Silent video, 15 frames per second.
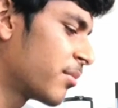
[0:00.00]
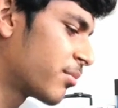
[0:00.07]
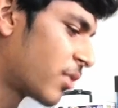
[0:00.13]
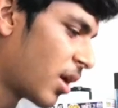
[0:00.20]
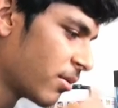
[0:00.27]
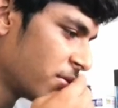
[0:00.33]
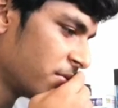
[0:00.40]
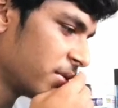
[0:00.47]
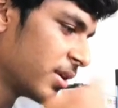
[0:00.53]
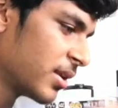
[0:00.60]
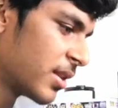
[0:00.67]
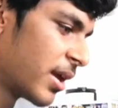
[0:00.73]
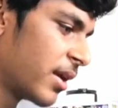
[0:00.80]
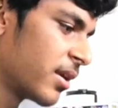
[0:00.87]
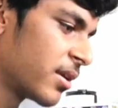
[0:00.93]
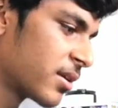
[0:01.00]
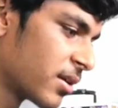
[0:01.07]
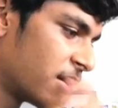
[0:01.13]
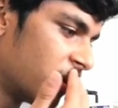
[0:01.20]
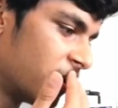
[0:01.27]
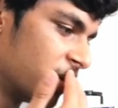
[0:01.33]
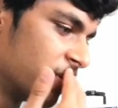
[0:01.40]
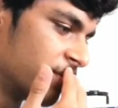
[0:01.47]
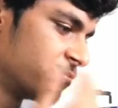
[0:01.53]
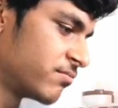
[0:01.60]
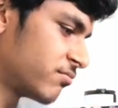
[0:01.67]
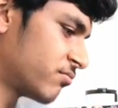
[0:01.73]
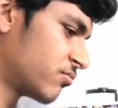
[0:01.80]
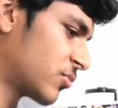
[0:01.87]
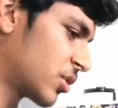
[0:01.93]
probably like
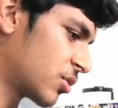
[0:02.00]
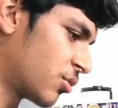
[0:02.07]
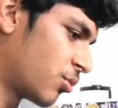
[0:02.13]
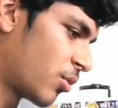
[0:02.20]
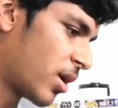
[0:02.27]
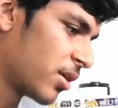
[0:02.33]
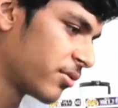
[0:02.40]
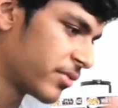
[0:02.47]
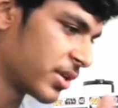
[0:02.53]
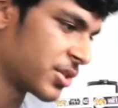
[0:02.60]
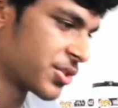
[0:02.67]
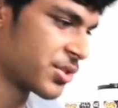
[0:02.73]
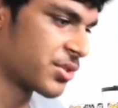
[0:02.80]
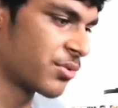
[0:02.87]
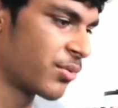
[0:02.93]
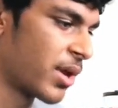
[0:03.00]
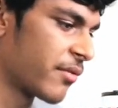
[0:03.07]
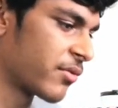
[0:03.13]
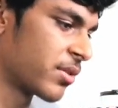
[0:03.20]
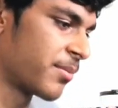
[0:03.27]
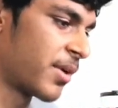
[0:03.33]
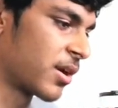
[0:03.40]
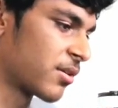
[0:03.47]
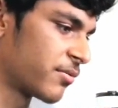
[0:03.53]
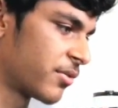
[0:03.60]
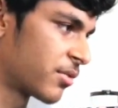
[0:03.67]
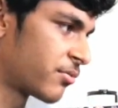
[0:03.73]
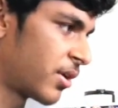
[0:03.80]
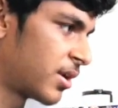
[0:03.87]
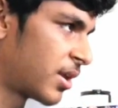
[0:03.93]
12 inches away from the
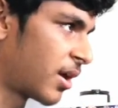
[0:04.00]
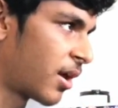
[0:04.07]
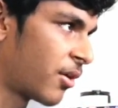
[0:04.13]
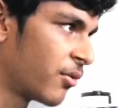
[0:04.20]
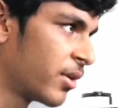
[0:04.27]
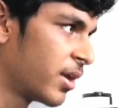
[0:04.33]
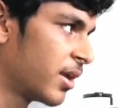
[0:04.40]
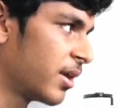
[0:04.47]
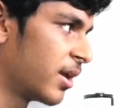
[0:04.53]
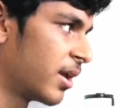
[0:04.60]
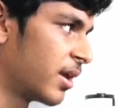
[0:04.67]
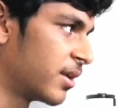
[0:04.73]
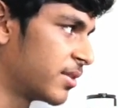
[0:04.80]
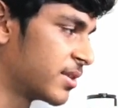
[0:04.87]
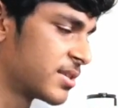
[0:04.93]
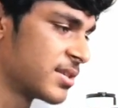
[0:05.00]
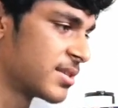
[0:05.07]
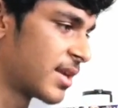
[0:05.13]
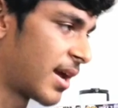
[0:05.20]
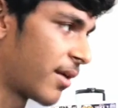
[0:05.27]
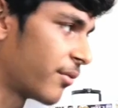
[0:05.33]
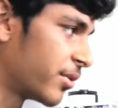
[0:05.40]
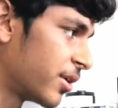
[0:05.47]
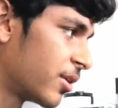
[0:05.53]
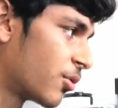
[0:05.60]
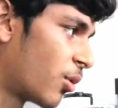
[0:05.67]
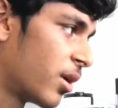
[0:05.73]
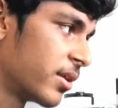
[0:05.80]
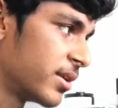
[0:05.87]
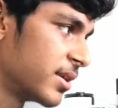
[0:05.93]
microphone right now, and this is how the
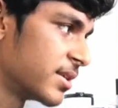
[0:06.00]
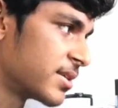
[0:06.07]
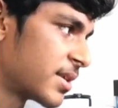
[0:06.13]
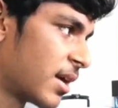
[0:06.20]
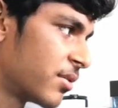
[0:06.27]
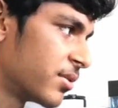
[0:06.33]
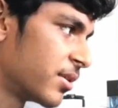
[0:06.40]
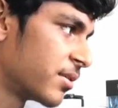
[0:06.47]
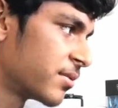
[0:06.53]
quality is sounding.